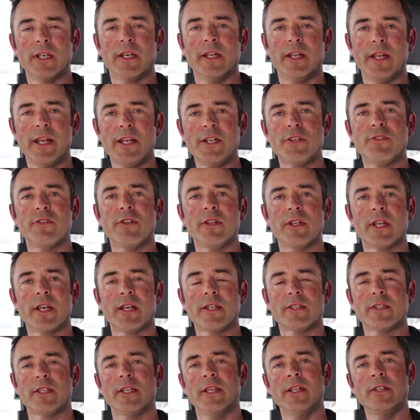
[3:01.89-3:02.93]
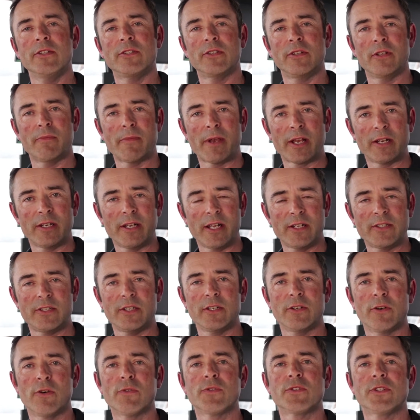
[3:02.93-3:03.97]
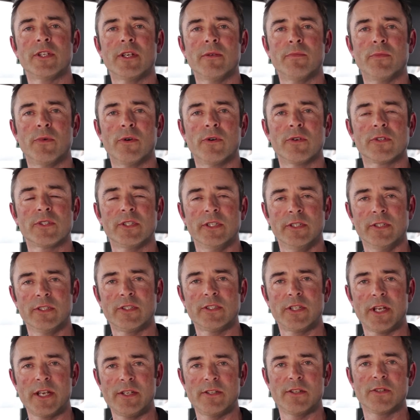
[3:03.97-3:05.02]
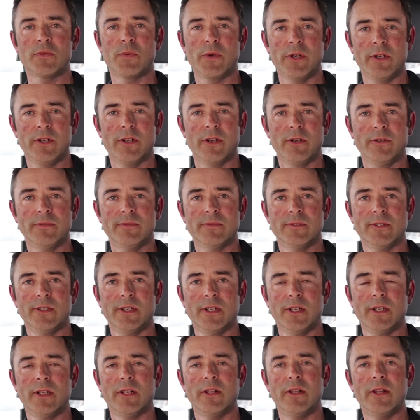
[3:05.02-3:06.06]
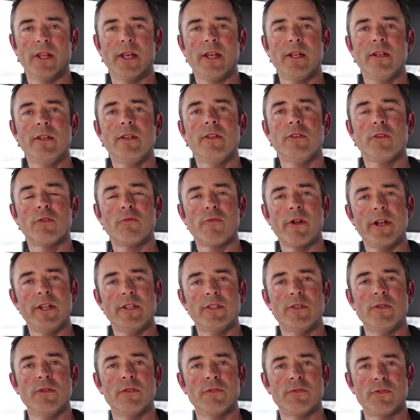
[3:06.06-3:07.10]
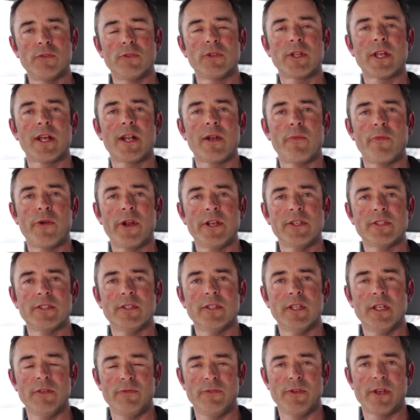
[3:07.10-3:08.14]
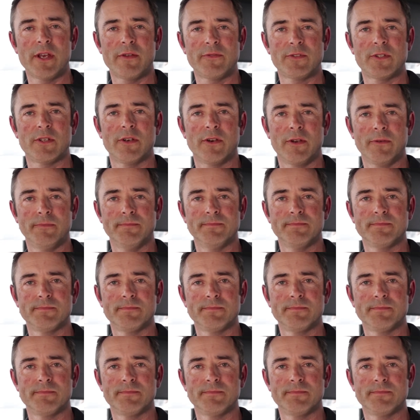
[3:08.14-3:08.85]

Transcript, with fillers: and entering that into the magnetic offset box in the status window. Then you're ready to do a full calibration if you have time.